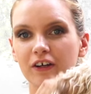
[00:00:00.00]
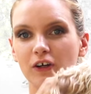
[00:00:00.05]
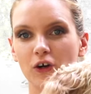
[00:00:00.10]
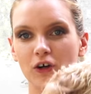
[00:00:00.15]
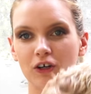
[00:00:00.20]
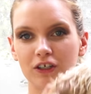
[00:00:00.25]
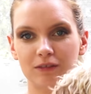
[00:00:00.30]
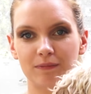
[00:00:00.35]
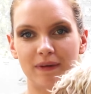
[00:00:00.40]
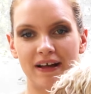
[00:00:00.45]
and a
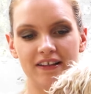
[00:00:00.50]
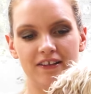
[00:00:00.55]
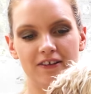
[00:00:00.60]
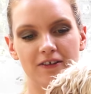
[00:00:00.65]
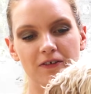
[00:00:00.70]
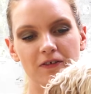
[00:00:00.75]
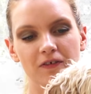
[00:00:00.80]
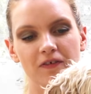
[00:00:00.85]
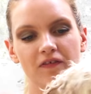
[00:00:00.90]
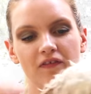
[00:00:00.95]
cocker
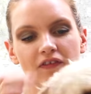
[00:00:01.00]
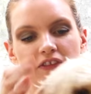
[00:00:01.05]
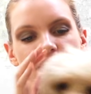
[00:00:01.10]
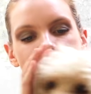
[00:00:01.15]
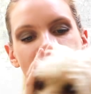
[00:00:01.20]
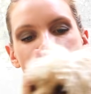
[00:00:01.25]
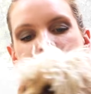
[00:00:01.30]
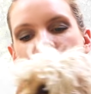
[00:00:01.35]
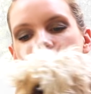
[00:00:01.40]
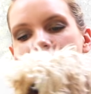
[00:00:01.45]
spaniel.
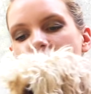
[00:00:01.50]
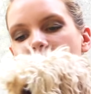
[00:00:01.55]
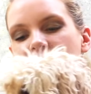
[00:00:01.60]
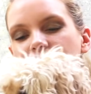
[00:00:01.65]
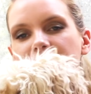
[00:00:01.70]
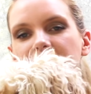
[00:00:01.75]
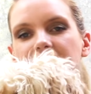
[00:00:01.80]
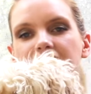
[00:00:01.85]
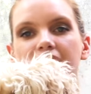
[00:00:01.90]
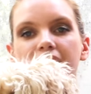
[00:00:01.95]

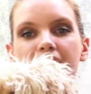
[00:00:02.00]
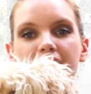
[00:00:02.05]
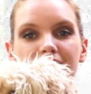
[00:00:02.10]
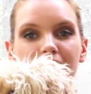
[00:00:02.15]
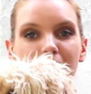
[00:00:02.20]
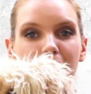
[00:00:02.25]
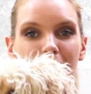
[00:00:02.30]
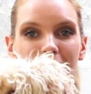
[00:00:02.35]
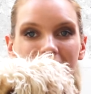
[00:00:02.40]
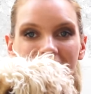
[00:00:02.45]
And
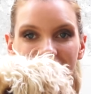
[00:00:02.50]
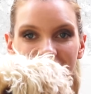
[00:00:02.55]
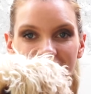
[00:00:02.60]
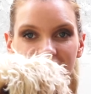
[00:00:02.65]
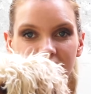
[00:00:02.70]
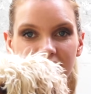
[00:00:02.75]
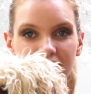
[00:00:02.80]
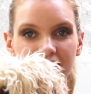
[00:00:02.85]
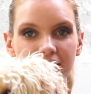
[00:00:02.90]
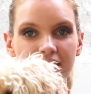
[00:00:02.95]
he's
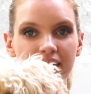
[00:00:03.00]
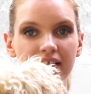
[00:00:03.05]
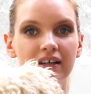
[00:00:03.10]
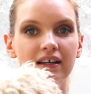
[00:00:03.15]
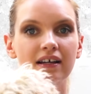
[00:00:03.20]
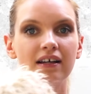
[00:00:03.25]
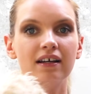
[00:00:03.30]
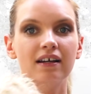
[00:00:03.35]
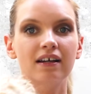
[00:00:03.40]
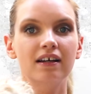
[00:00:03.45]
completely
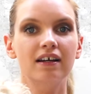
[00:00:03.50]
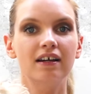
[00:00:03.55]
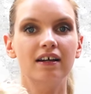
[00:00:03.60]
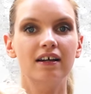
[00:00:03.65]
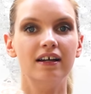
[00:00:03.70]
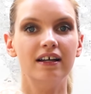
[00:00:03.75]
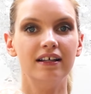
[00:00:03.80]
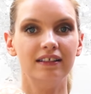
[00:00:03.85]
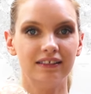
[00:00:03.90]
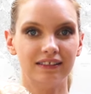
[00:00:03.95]

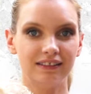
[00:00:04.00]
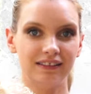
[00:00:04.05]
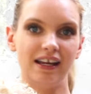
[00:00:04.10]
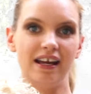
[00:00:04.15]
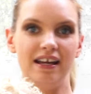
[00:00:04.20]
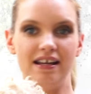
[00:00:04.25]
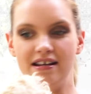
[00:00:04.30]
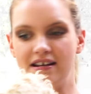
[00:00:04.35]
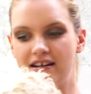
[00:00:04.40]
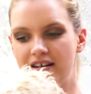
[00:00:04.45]

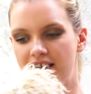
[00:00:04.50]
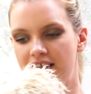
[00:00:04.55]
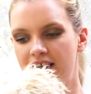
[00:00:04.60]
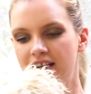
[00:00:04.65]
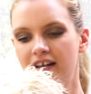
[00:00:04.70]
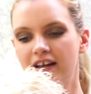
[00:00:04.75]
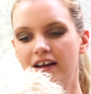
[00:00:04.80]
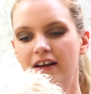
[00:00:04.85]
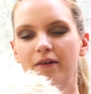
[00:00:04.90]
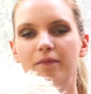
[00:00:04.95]
insane,
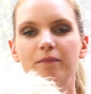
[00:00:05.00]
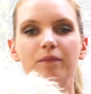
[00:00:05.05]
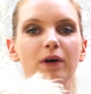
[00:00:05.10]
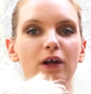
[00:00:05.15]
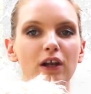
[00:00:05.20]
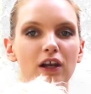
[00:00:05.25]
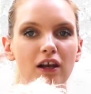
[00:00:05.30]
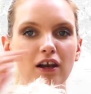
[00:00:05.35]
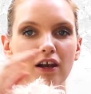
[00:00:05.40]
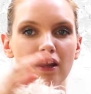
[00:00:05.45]

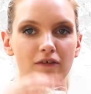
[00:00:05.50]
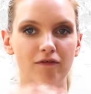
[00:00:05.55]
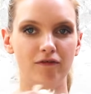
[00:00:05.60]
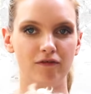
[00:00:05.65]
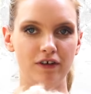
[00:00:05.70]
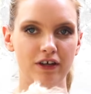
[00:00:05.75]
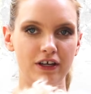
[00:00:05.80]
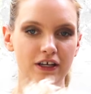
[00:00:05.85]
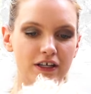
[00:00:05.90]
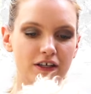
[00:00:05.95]
but
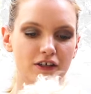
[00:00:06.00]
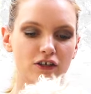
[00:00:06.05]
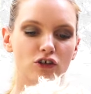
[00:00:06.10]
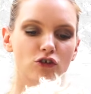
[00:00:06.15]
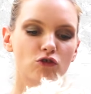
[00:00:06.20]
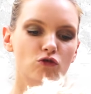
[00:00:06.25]
lovely.